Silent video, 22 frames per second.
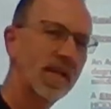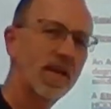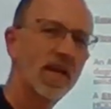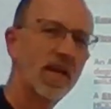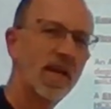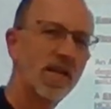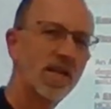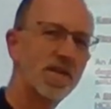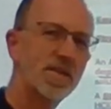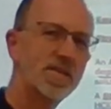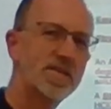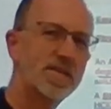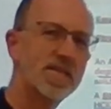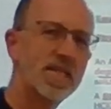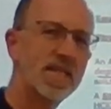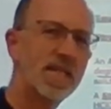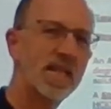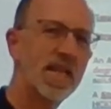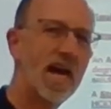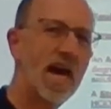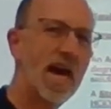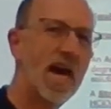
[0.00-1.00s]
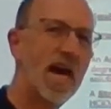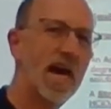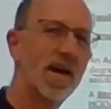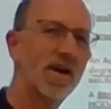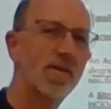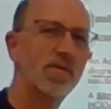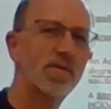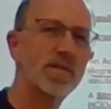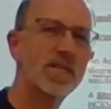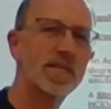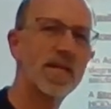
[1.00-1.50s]
and you see
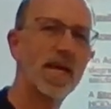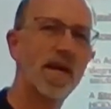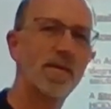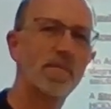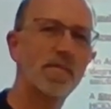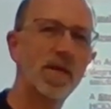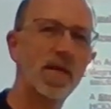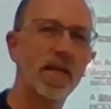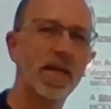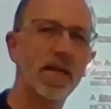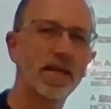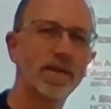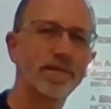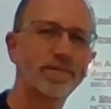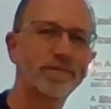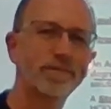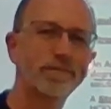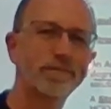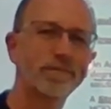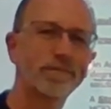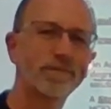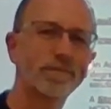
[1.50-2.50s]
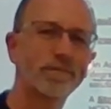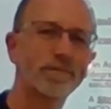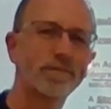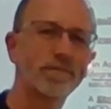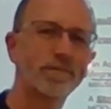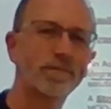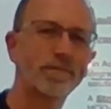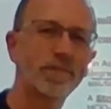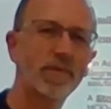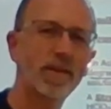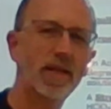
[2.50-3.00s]
that, what does that mean
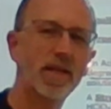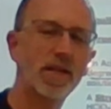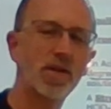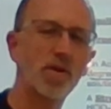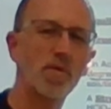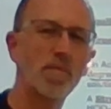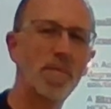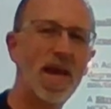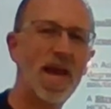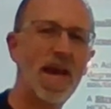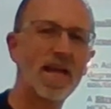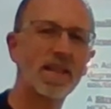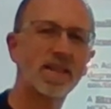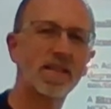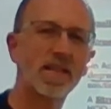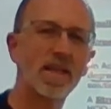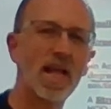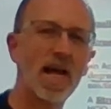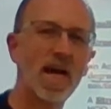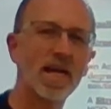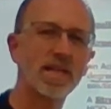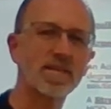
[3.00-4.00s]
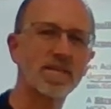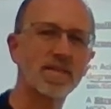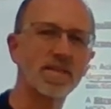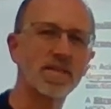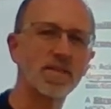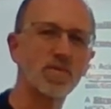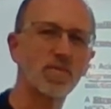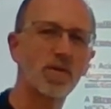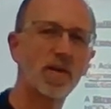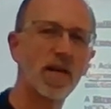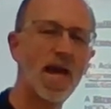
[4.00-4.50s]
in your math
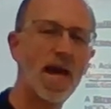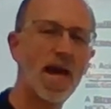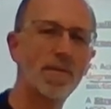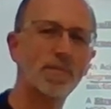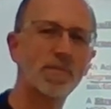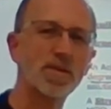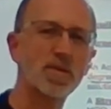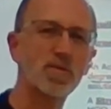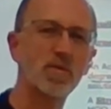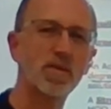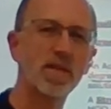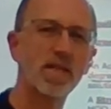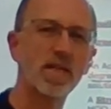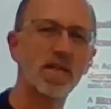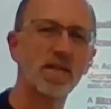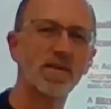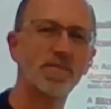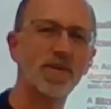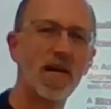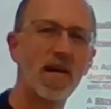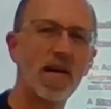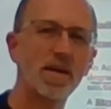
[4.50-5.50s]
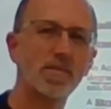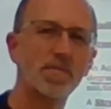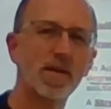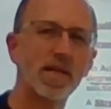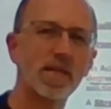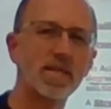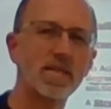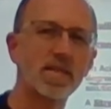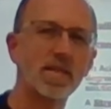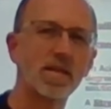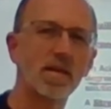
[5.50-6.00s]
classes? What happens when you divide
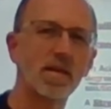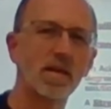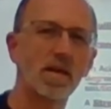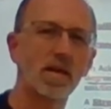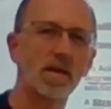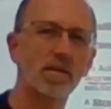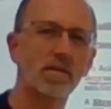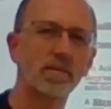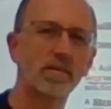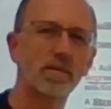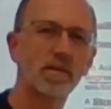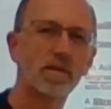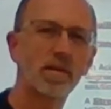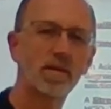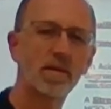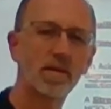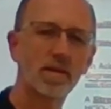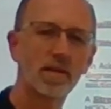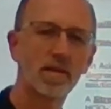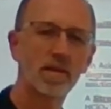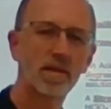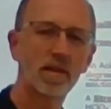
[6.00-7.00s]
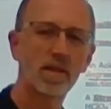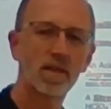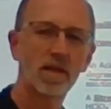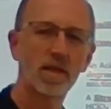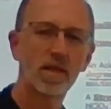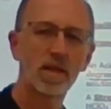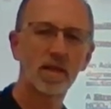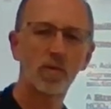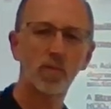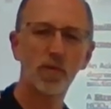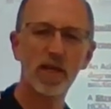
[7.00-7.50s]
by 0?
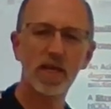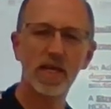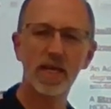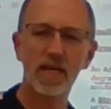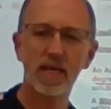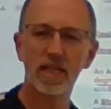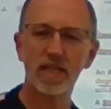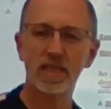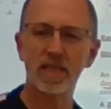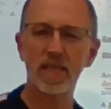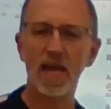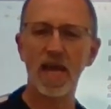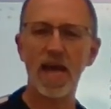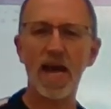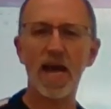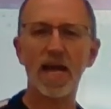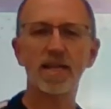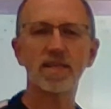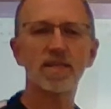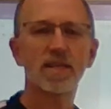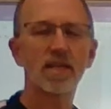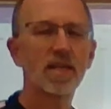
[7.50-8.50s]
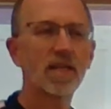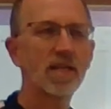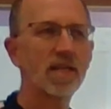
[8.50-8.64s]
We get that